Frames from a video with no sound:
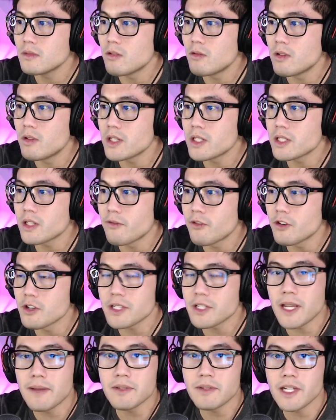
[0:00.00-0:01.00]
What's the first
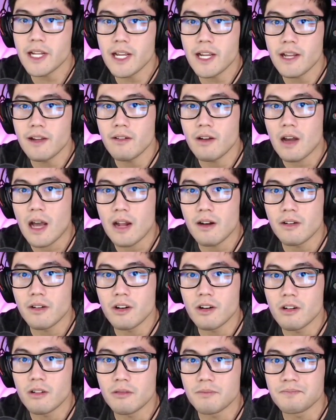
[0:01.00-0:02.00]
game today? I don't
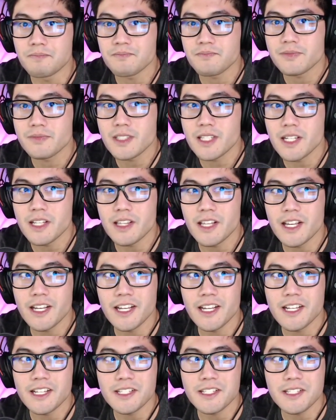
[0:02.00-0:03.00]
know. See, the thing
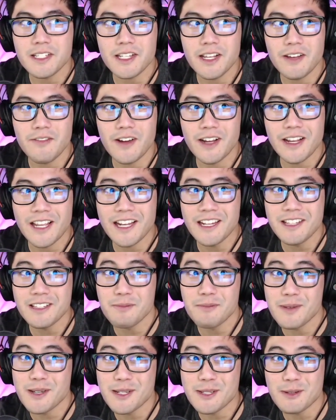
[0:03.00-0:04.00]
is, if I get into
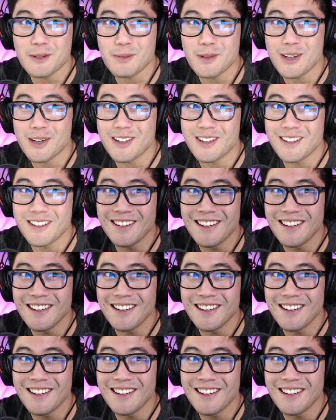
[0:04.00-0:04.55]
Pixelmon,